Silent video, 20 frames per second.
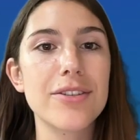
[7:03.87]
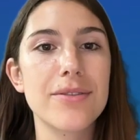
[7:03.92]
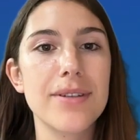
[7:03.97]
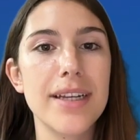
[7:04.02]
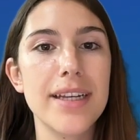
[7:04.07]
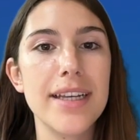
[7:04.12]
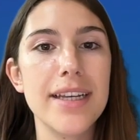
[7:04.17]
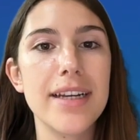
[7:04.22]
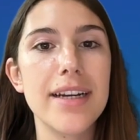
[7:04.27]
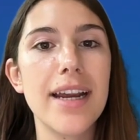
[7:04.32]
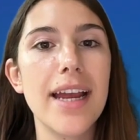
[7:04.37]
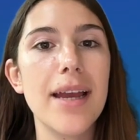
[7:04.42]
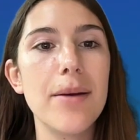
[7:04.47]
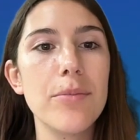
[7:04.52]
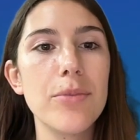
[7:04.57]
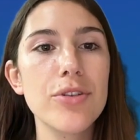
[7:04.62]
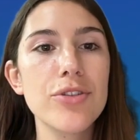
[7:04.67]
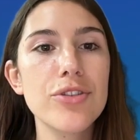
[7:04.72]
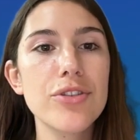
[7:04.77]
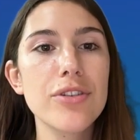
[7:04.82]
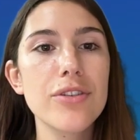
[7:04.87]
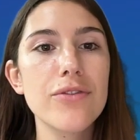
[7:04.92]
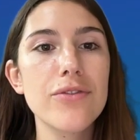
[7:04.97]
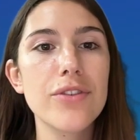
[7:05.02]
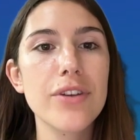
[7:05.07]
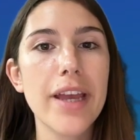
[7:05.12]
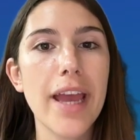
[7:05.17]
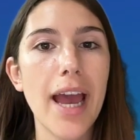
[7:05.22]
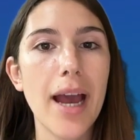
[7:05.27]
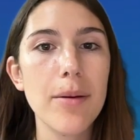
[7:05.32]
right here. Emotional
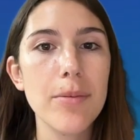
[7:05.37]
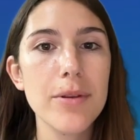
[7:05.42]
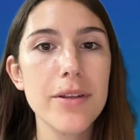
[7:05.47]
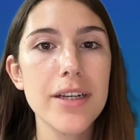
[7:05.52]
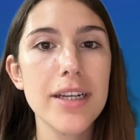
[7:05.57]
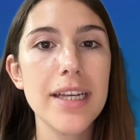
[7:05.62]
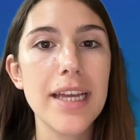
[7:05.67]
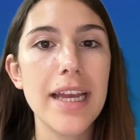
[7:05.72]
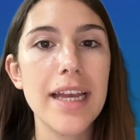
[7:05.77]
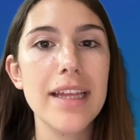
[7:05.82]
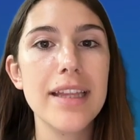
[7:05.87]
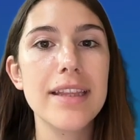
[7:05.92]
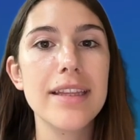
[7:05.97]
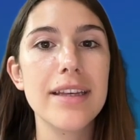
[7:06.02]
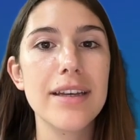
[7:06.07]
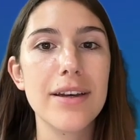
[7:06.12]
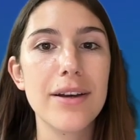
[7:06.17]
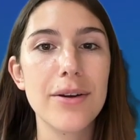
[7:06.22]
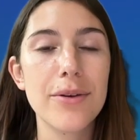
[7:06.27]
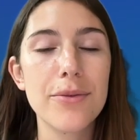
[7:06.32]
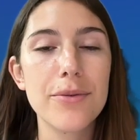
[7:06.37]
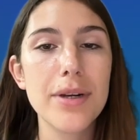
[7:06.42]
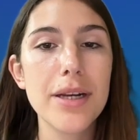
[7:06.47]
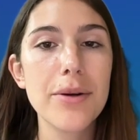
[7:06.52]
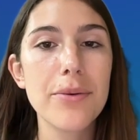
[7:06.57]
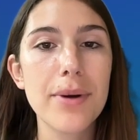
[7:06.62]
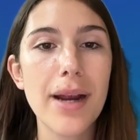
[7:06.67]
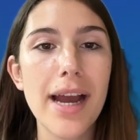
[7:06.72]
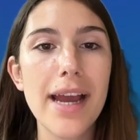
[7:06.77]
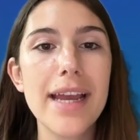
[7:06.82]
vocabulary in the
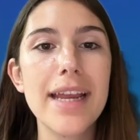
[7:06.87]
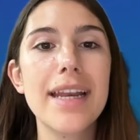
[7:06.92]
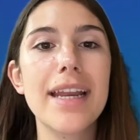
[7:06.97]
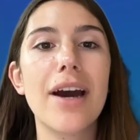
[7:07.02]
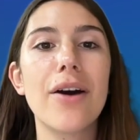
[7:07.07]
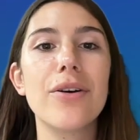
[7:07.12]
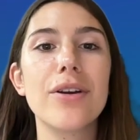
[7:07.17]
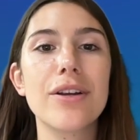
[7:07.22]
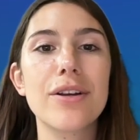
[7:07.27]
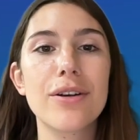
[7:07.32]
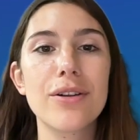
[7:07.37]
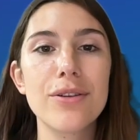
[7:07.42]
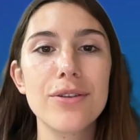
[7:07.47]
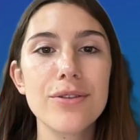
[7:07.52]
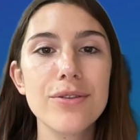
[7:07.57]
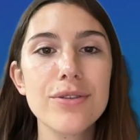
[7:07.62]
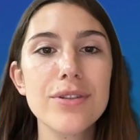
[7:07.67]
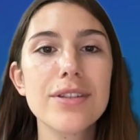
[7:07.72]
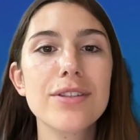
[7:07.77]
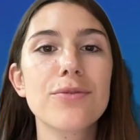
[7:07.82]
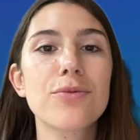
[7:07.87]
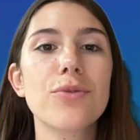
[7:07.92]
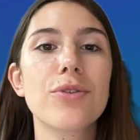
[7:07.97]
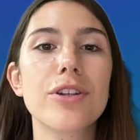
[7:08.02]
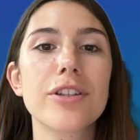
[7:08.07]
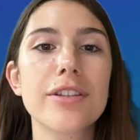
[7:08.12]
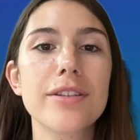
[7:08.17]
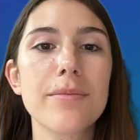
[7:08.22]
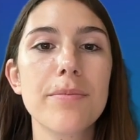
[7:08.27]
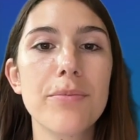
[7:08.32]
rewrite now includes
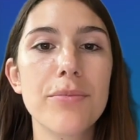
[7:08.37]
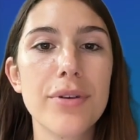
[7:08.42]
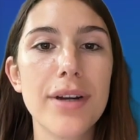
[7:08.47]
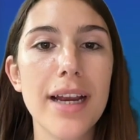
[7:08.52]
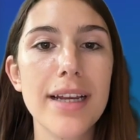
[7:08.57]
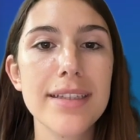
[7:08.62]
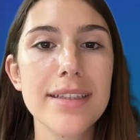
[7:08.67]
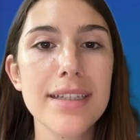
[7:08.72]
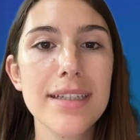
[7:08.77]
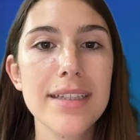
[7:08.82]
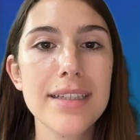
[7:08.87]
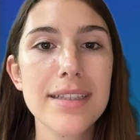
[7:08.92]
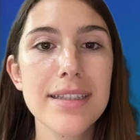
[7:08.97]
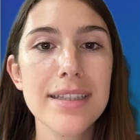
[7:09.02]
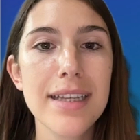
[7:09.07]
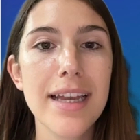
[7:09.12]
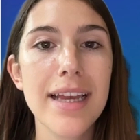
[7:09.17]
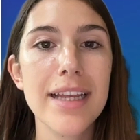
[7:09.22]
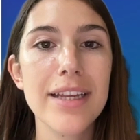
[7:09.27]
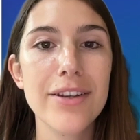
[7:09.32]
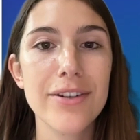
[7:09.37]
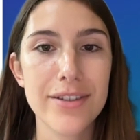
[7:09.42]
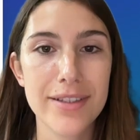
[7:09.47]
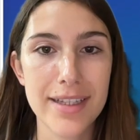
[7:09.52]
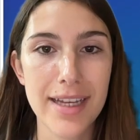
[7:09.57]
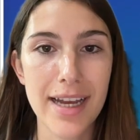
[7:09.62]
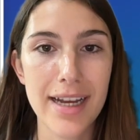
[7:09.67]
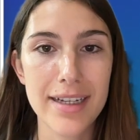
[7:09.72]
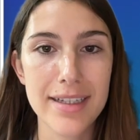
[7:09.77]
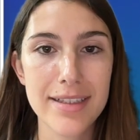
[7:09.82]
word present in your
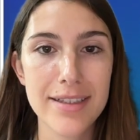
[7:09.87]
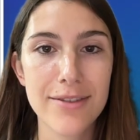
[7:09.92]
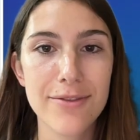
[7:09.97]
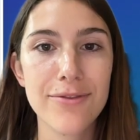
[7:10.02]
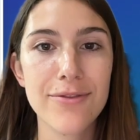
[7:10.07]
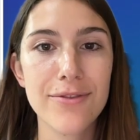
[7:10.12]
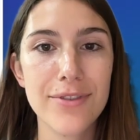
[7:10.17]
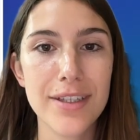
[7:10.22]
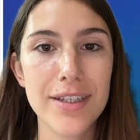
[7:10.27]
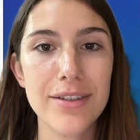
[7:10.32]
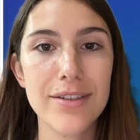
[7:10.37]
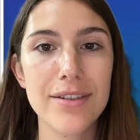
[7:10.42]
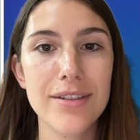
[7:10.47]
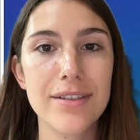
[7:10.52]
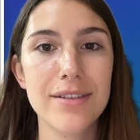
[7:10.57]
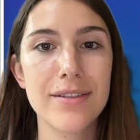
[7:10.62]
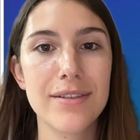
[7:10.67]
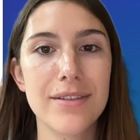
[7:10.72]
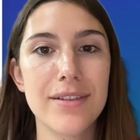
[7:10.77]
text, feel.